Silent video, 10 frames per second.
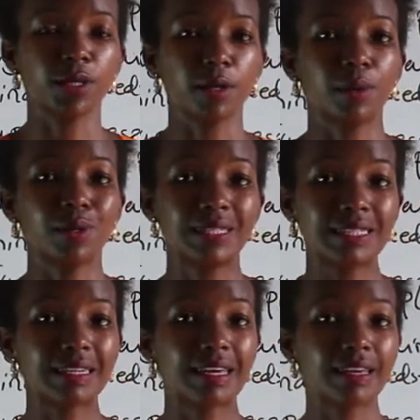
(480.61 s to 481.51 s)
about
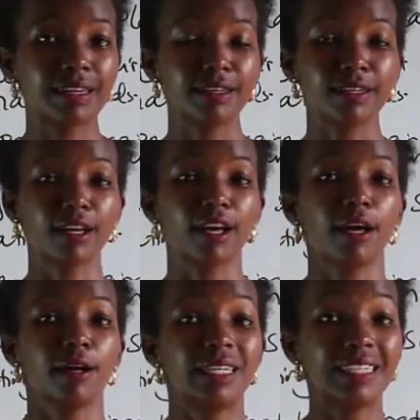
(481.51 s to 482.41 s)
decaying
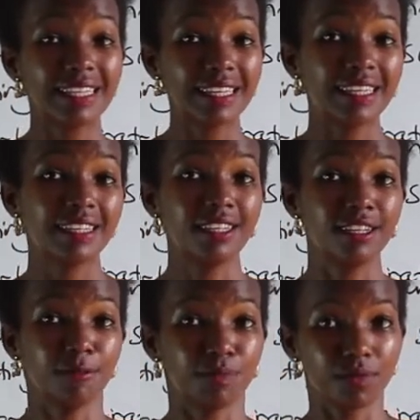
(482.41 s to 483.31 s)
need
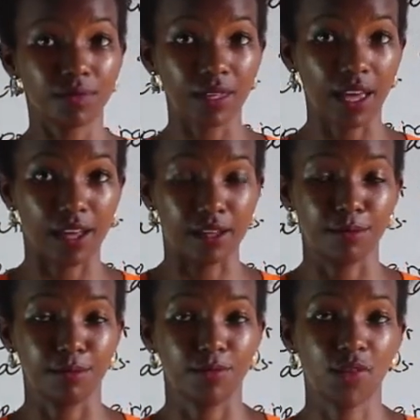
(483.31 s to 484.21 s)
air.
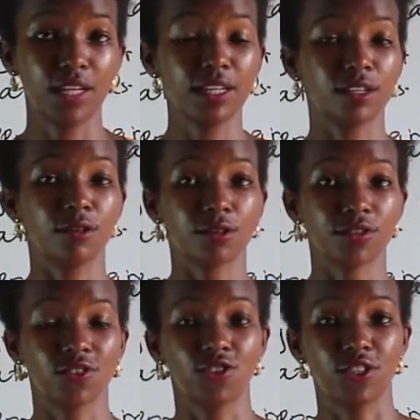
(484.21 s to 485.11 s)
They need
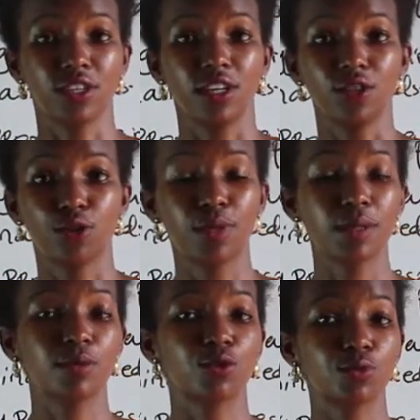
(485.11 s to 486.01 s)
oxygen to be
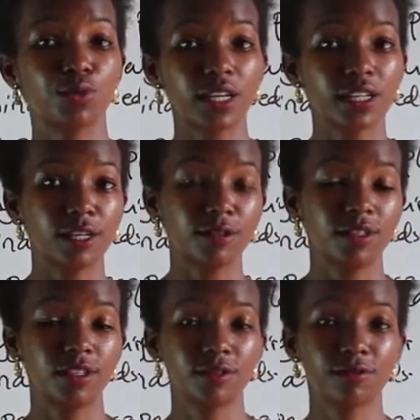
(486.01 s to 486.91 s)
able to break down
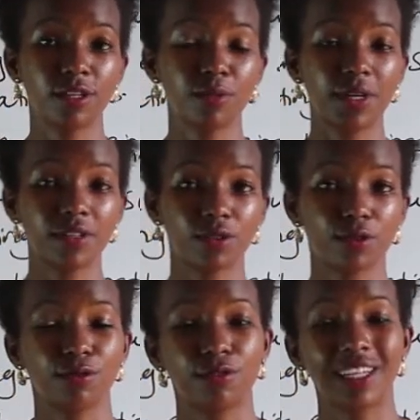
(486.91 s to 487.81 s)
the different parts
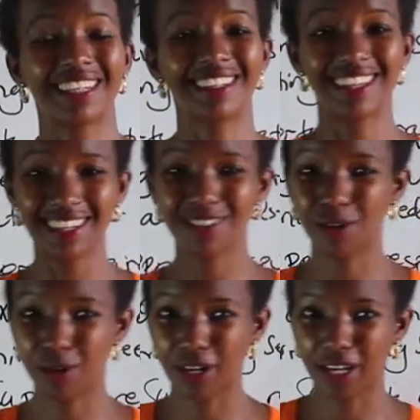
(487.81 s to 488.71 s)
of the dead
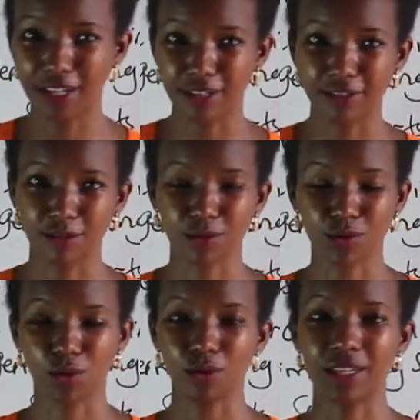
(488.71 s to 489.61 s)

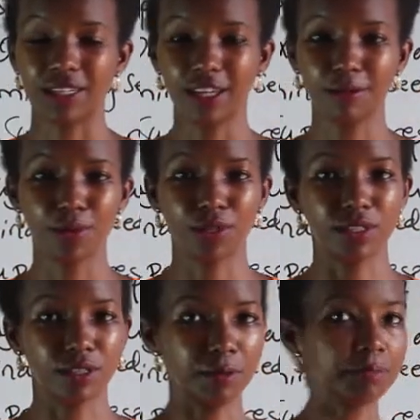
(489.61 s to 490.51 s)
organisms or the dead
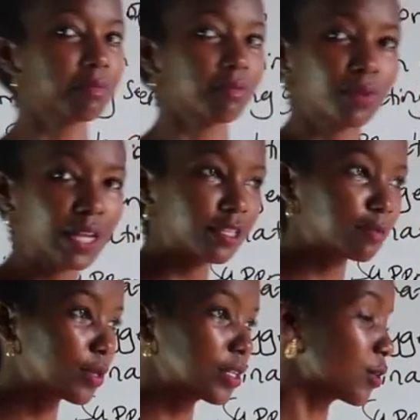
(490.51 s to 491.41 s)
body, plant
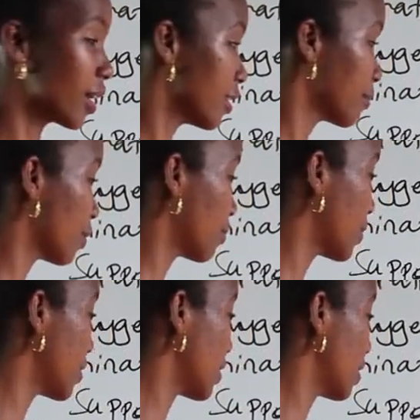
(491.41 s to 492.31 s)
body or animal
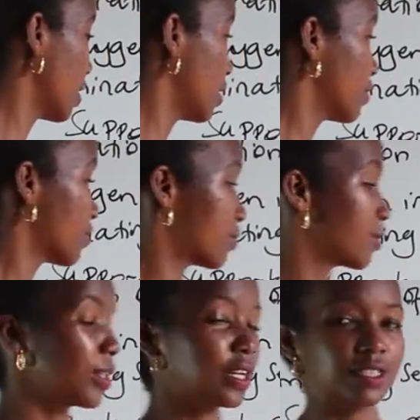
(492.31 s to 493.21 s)
body,
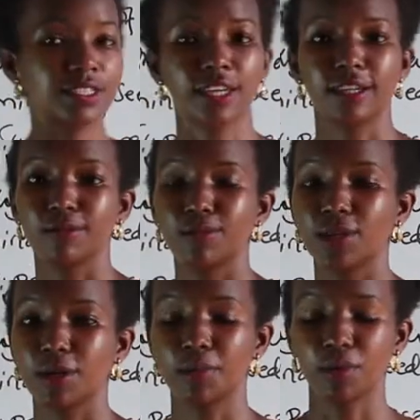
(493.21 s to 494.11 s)
so that it can
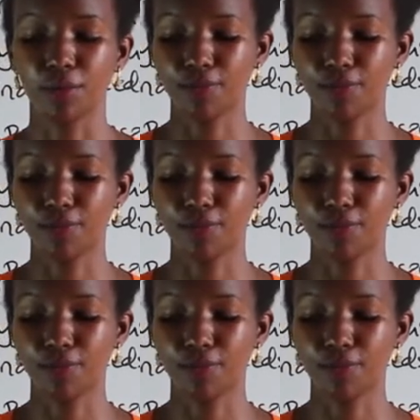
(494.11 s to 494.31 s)
be able